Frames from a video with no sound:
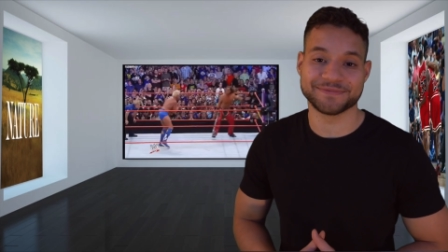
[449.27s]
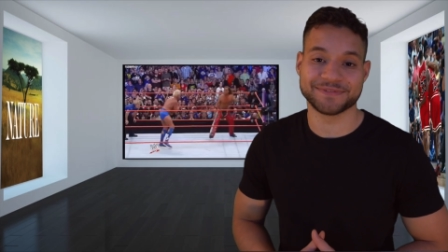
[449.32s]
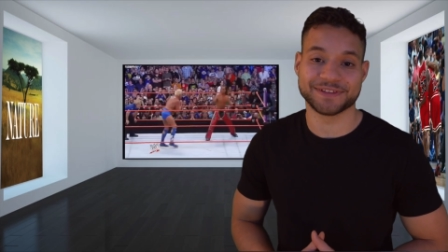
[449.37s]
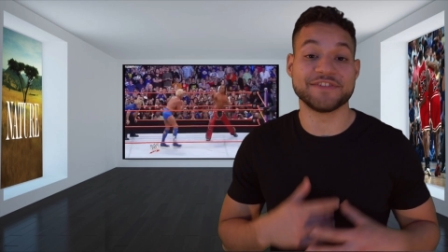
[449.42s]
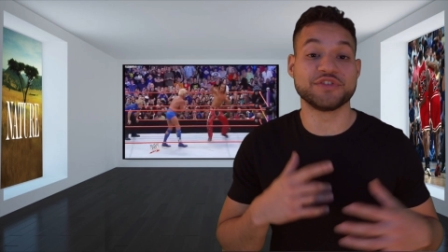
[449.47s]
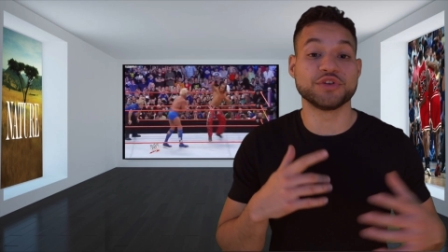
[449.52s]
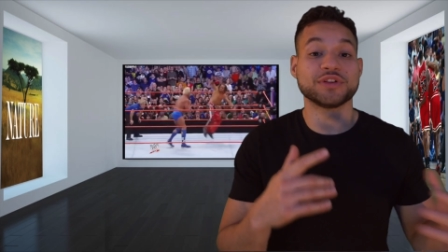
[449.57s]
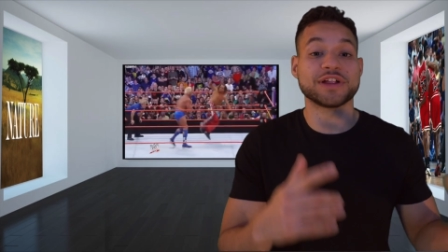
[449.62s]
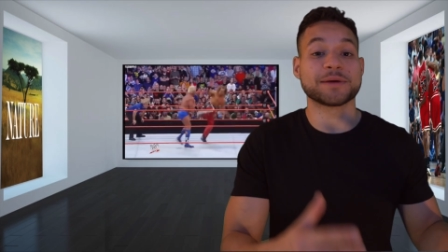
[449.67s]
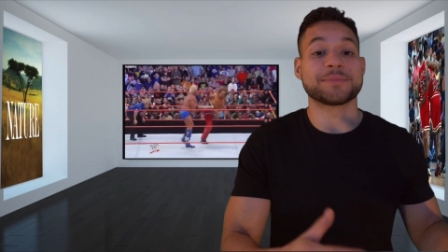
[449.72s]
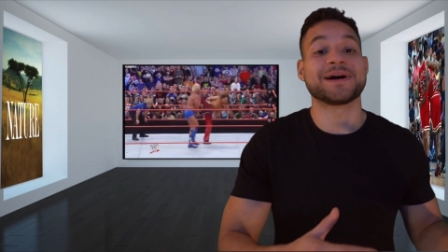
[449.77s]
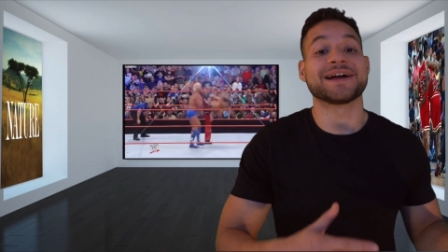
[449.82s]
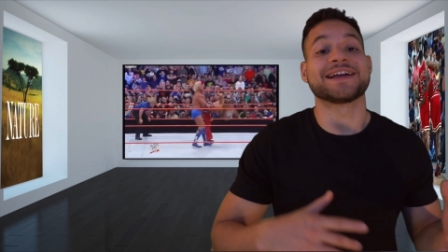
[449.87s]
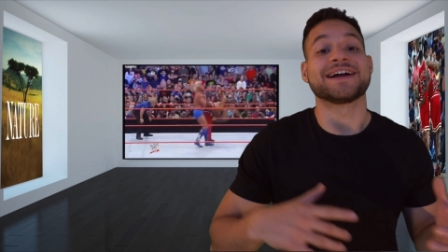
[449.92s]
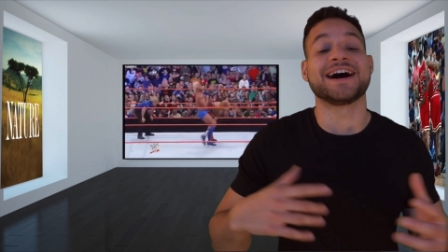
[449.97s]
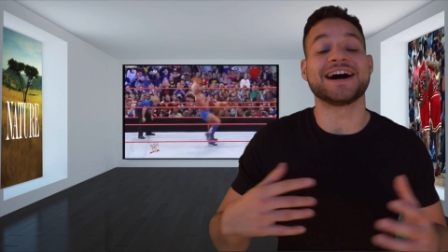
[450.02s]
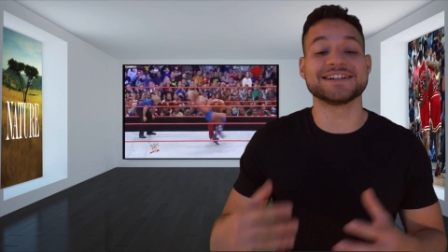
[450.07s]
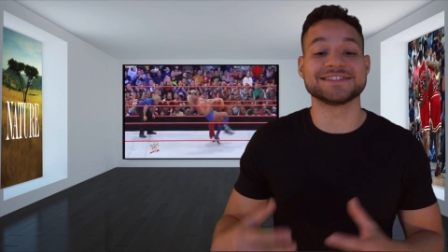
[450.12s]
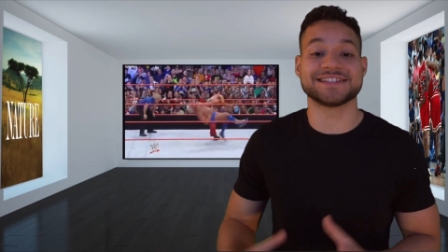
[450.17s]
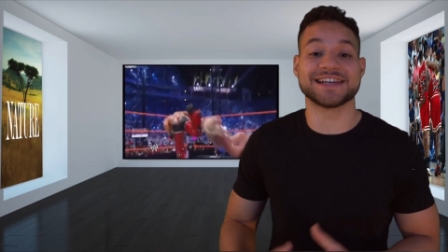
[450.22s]
If you like my
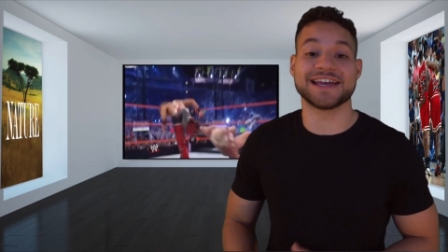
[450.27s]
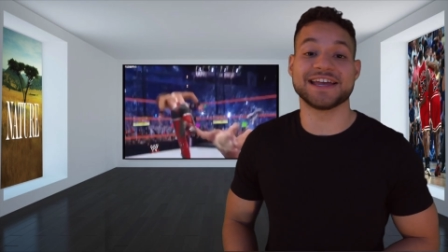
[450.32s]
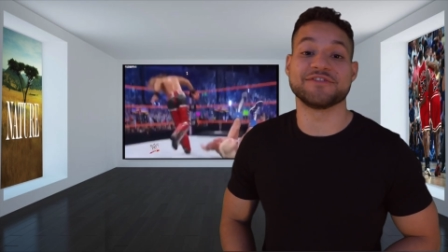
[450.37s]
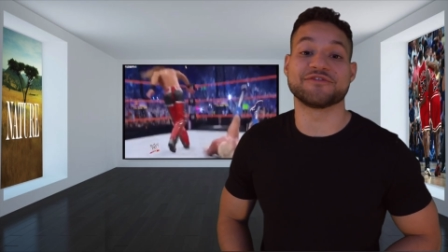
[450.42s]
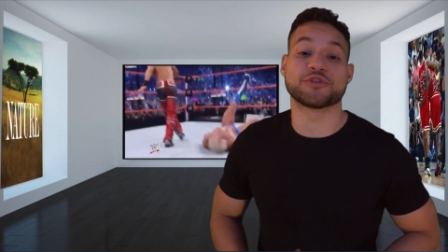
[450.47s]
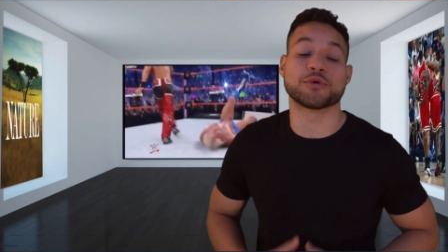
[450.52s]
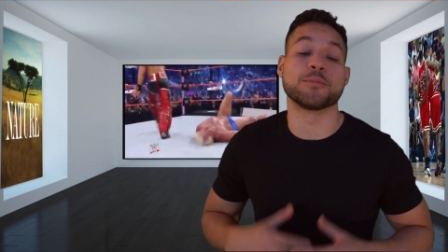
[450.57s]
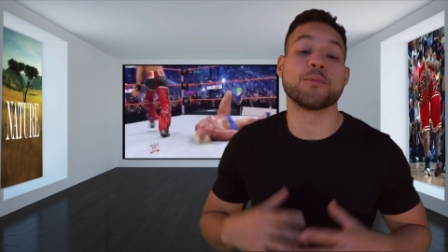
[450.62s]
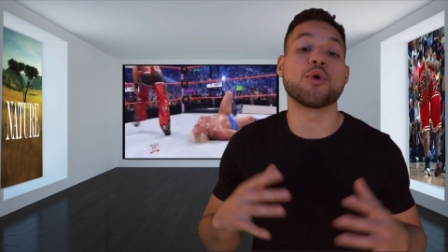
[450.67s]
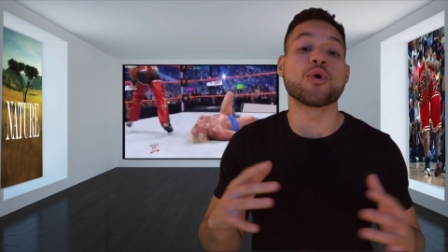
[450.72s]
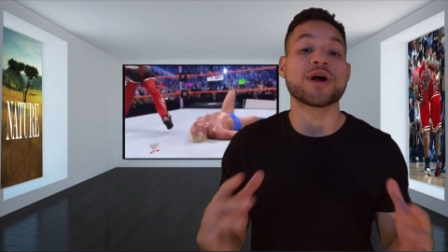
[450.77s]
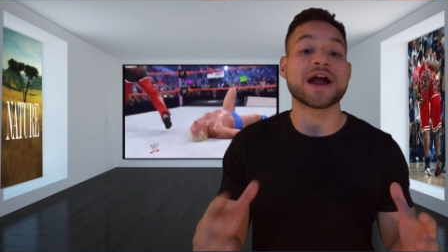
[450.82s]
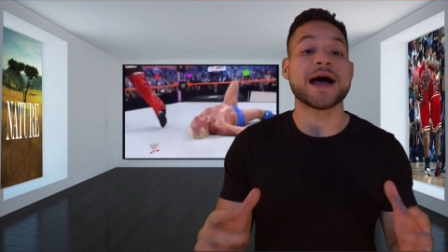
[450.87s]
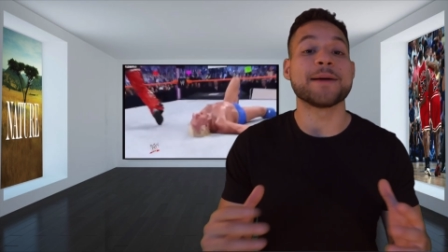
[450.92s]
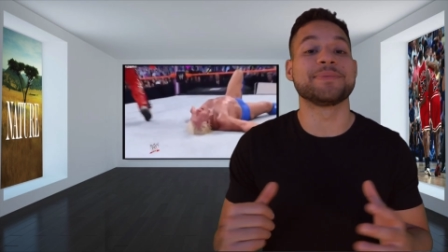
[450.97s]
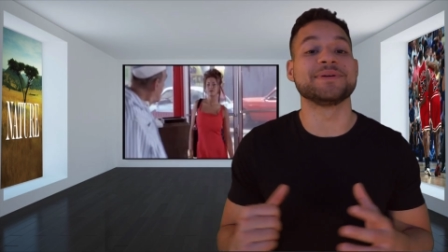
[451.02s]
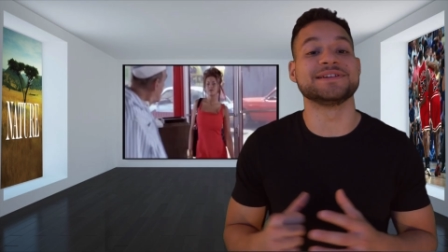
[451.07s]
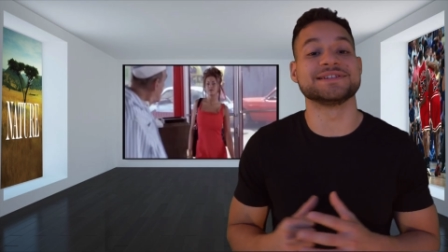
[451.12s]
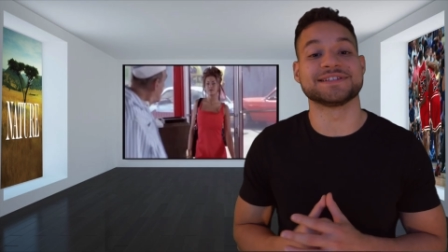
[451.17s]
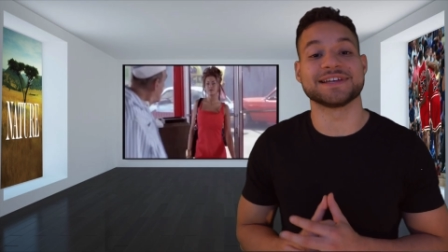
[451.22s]
content and for more
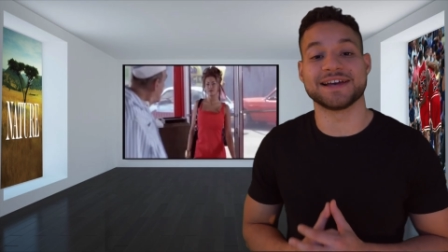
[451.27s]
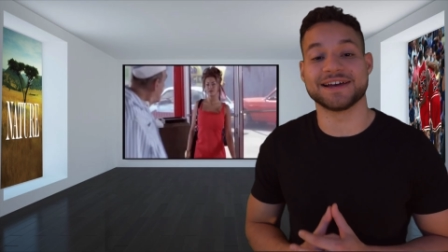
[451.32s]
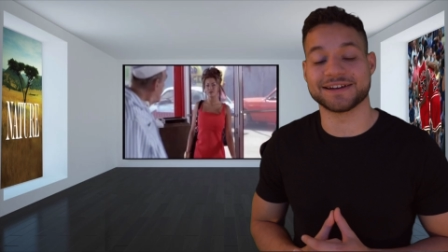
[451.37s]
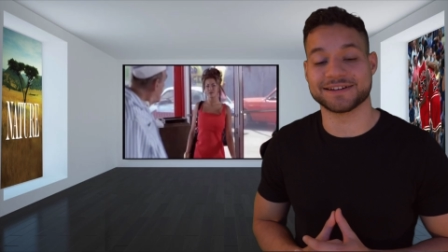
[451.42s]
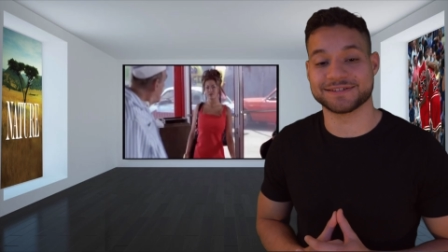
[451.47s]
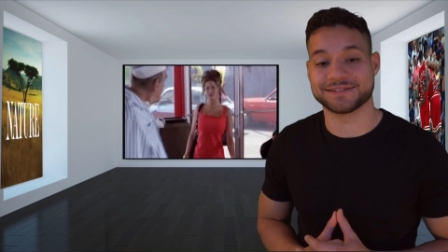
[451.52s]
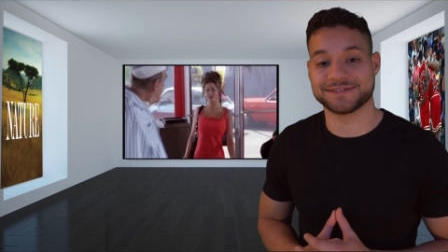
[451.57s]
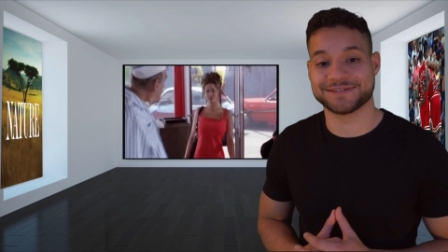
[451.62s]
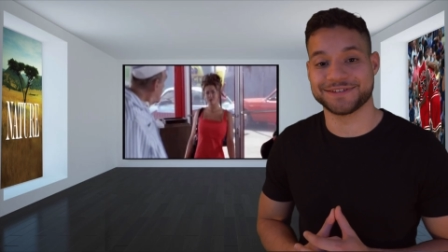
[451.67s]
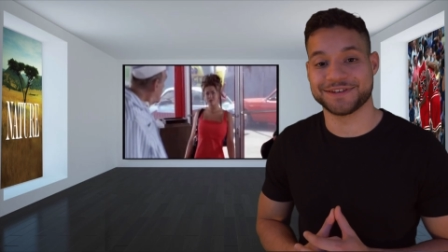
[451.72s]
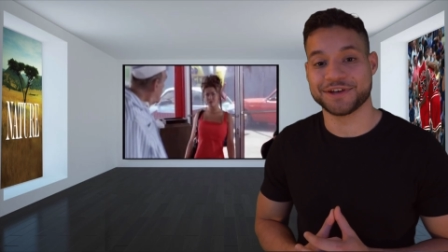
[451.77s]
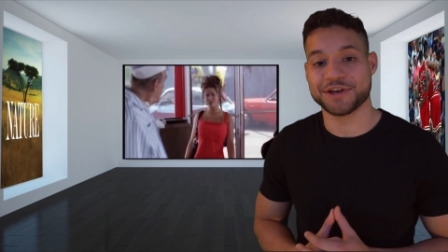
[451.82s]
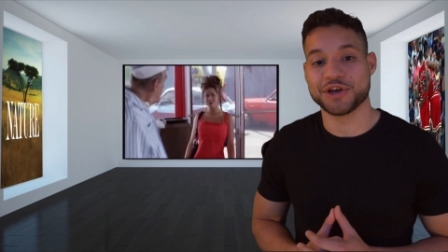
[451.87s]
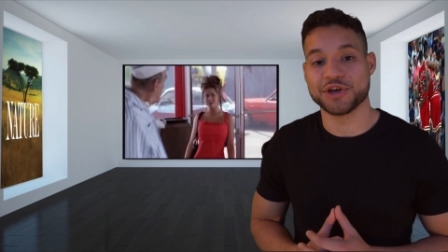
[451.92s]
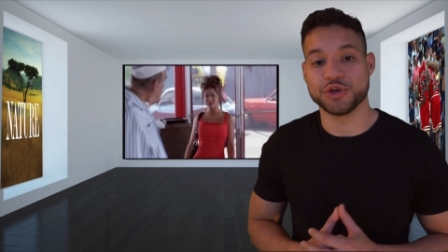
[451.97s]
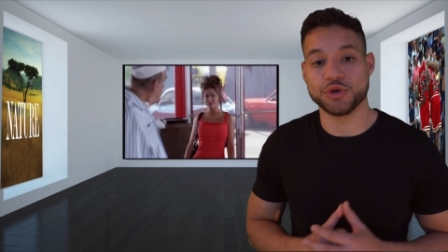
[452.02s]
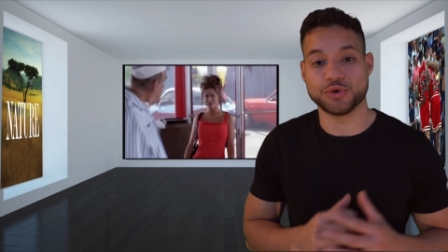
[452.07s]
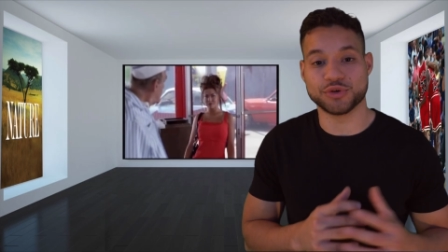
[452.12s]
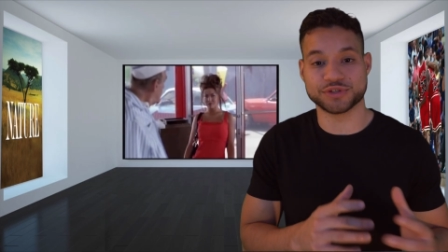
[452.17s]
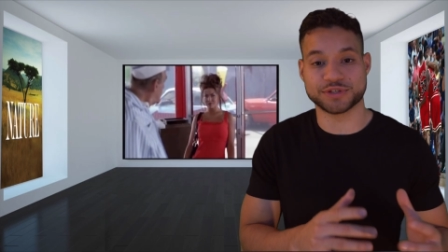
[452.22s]
happiness hacks,
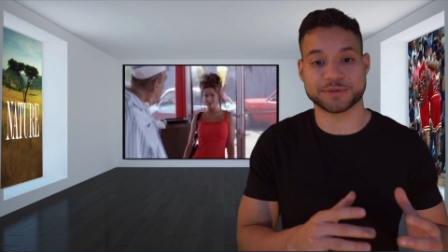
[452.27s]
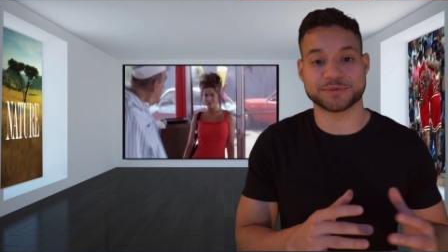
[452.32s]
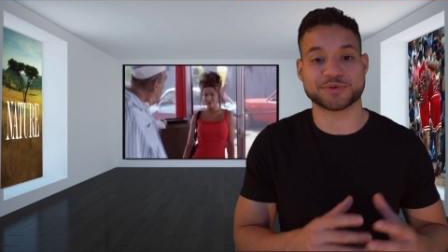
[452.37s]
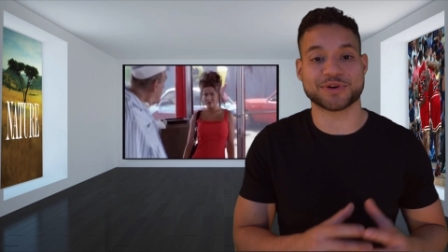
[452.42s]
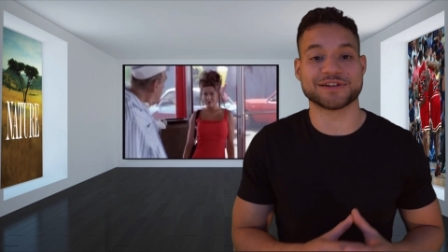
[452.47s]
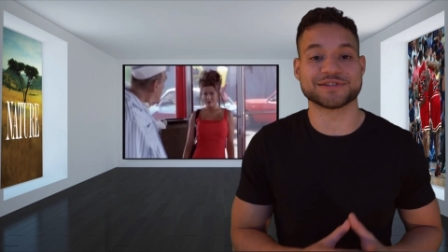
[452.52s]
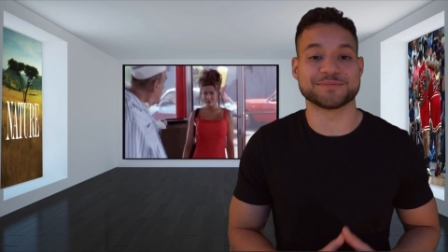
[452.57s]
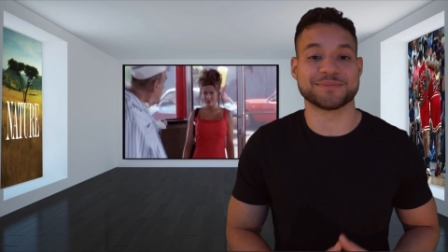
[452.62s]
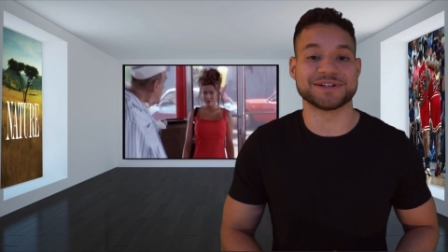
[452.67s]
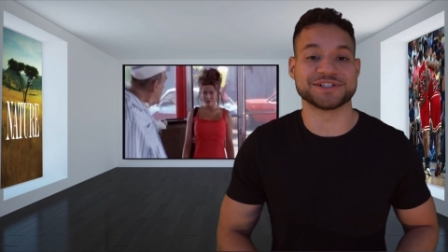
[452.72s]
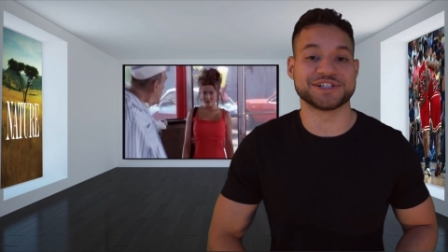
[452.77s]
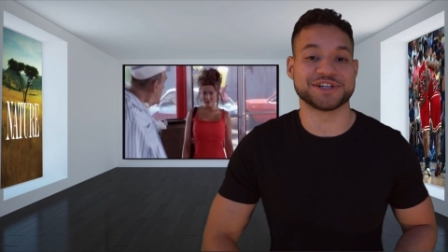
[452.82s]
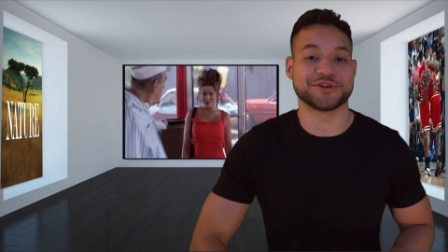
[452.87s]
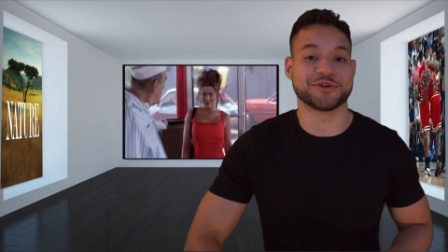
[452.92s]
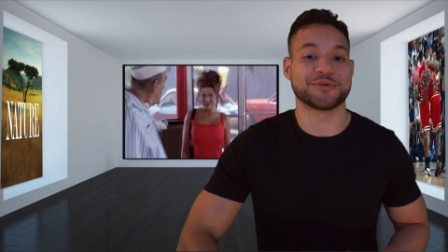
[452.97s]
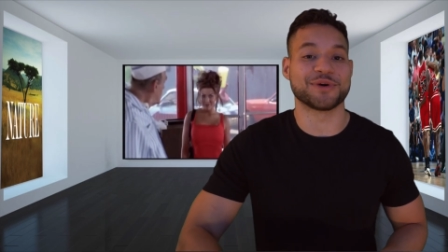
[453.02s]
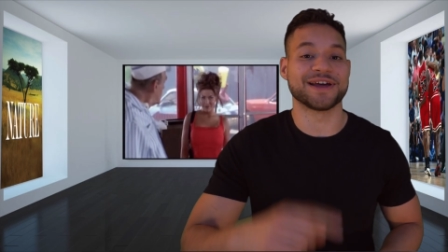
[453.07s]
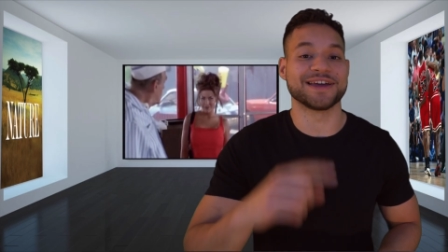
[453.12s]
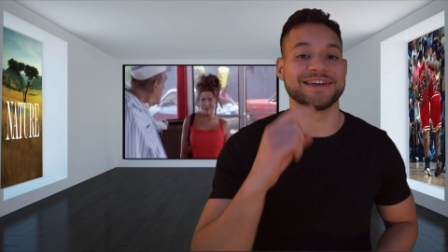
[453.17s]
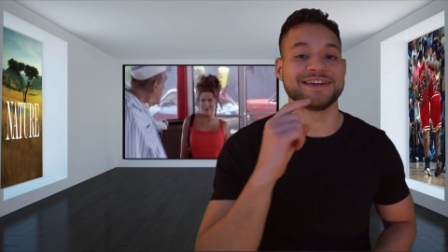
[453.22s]
you can subscribe to my
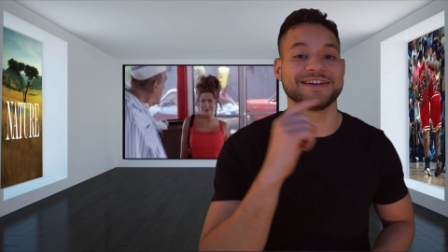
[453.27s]
channel right